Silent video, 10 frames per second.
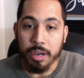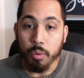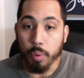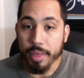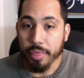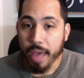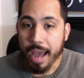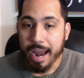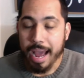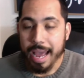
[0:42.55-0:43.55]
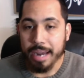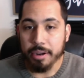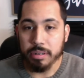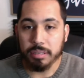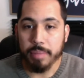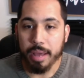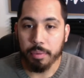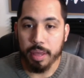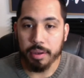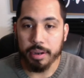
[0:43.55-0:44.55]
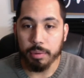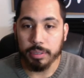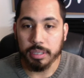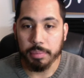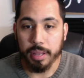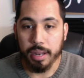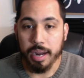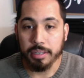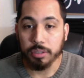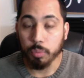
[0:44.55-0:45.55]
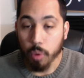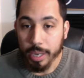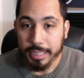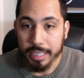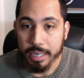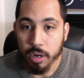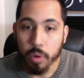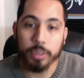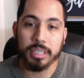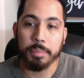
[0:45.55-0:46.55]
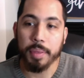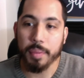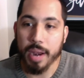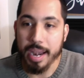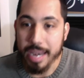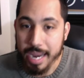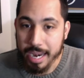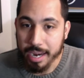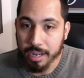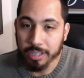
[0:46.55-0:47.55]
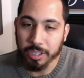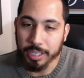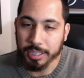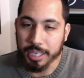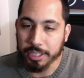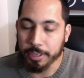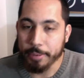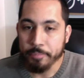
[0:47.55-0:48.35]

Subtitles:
With that, I had to do some math, whether it was something that I just wanted or something that I needed. So let's get to it.